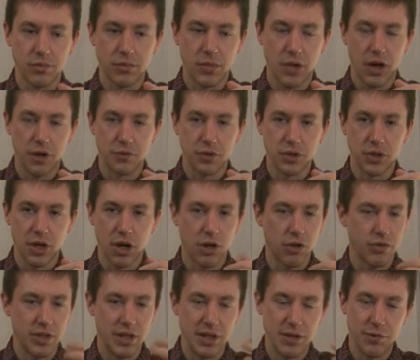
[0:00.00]
Often
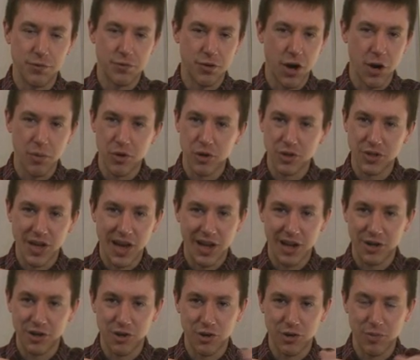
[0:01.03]
called the farmer's
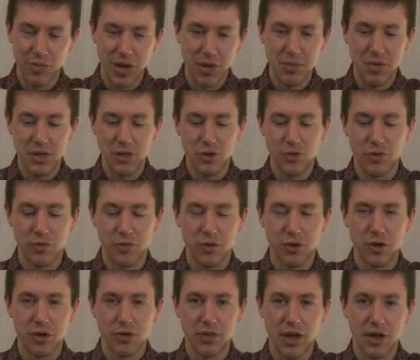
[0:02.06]
calendar. Maybe you've
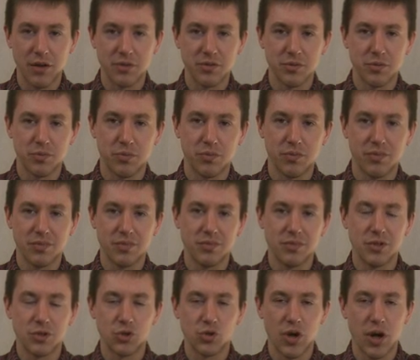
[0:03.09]
heard that
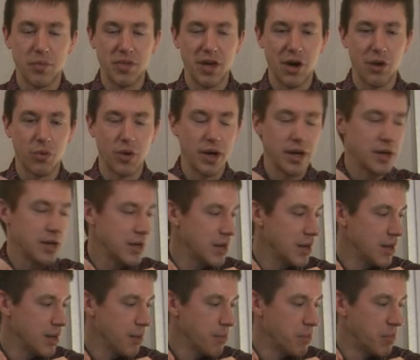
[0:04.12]
described that way,
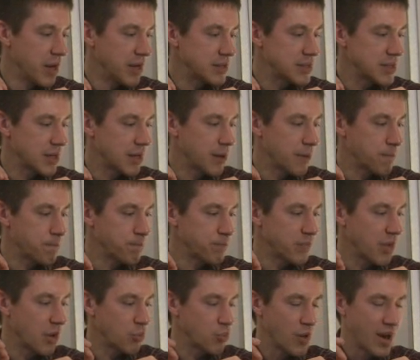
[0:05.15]
but
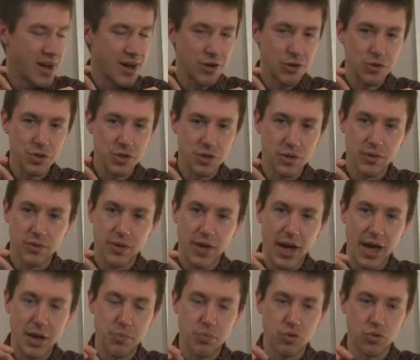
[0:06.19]
around
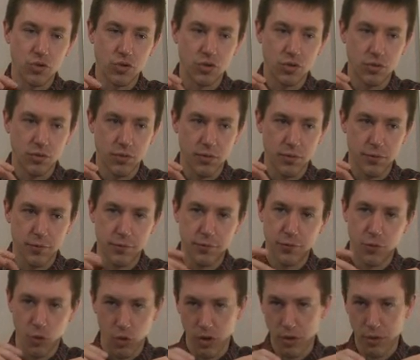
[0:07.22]
April
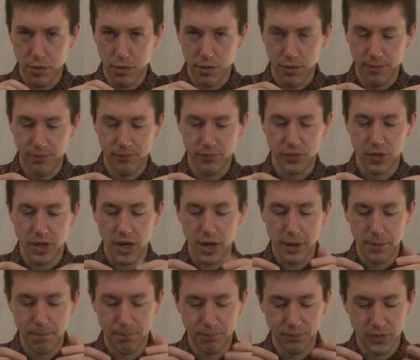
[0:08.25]
4th,
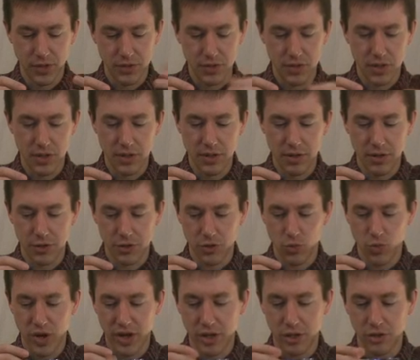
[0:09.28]
okay, is the
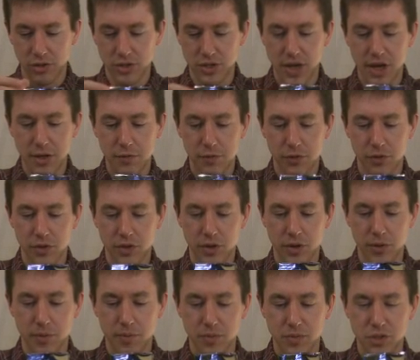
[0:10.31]
regular date for the
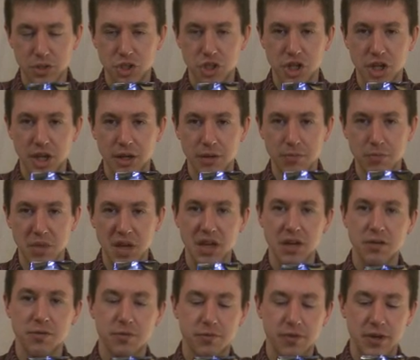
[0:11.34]

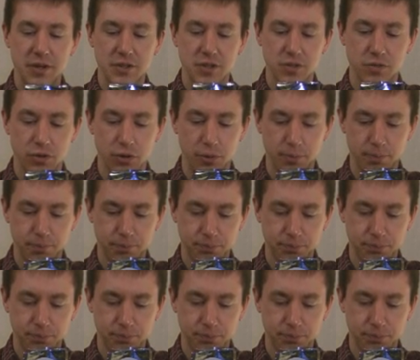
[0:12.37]
Qingming festival.